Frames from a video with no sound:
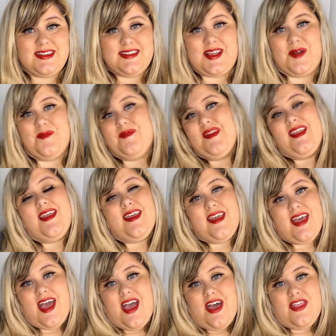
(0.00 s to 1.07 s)
So
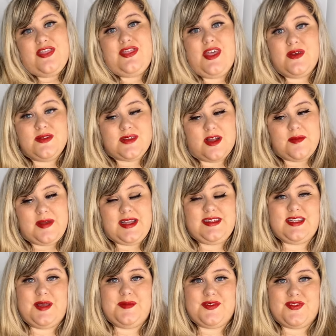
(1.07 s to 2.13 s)
those are my
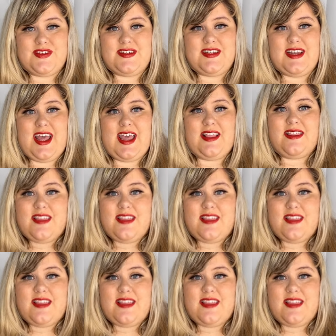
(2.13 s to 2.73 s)
tips for today.